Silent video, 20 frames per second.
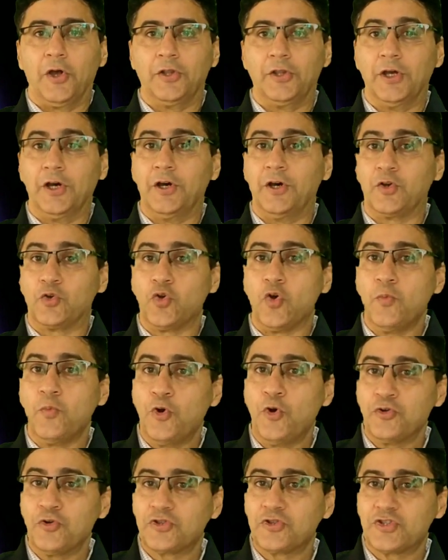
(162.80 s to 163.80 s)
the
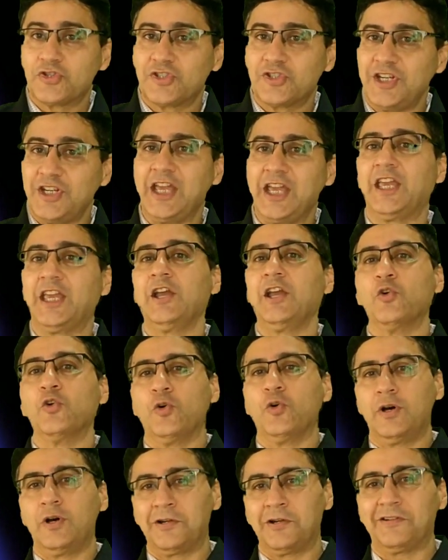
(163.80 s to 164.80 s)
robots taking
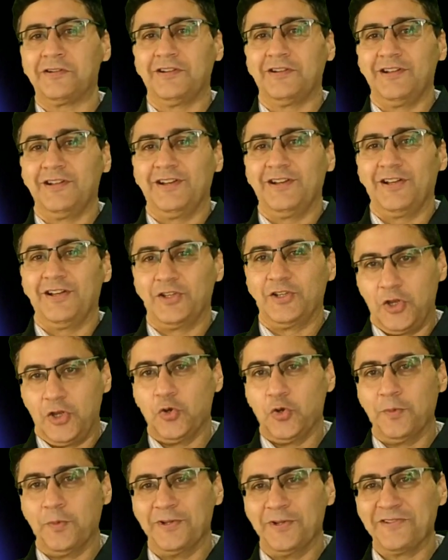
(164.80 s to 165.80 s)
over the
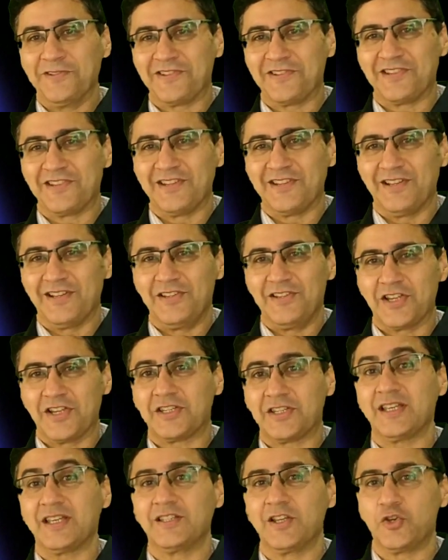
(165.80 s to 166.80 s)
humans
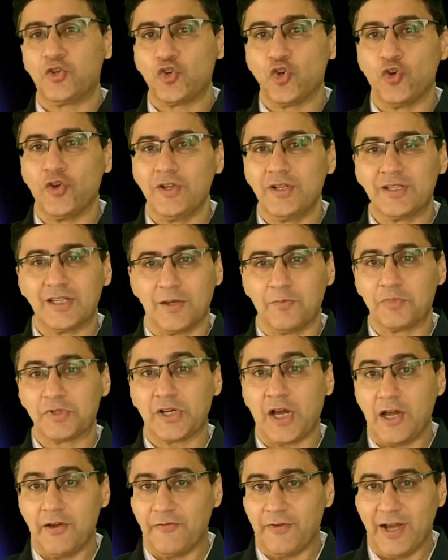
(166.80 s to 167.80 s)
just as they show in some
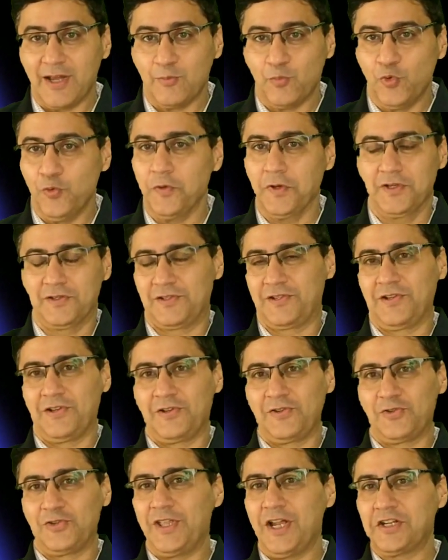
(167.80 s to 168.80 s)
sci-fi movies.
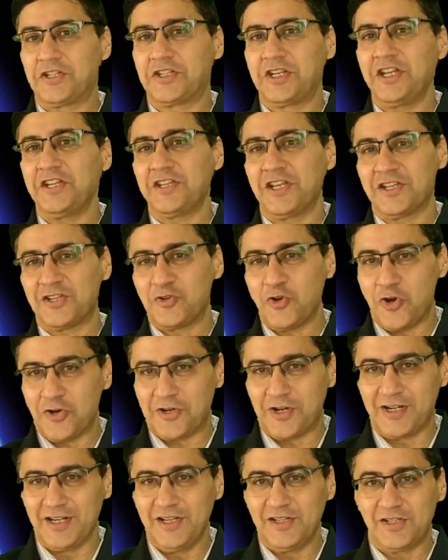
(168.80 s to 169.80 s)
So that stage has
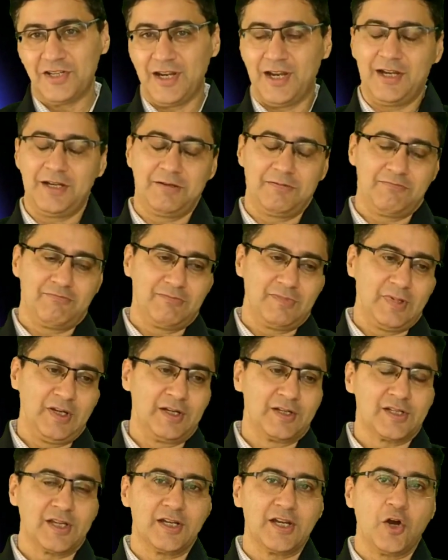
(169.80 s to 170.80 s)
not reached and
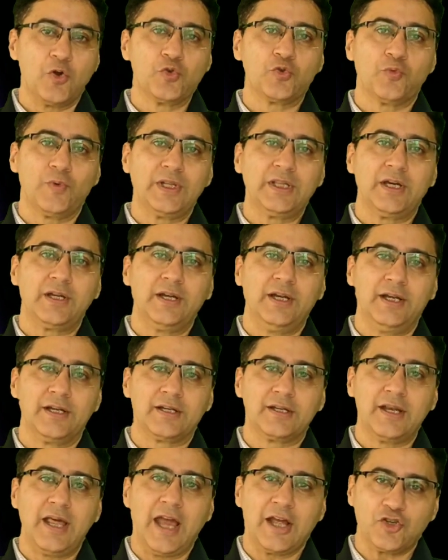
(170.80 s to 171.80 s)
it's a doubt whether
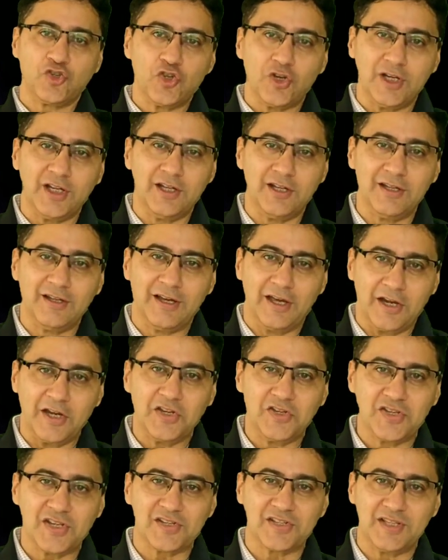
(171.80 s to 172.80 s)
it actually
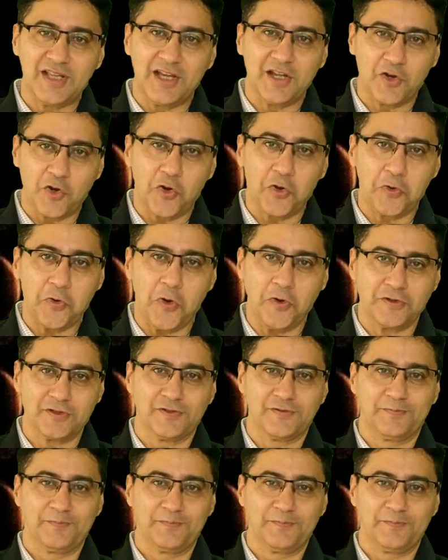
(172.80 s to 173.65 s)
reaches there or not.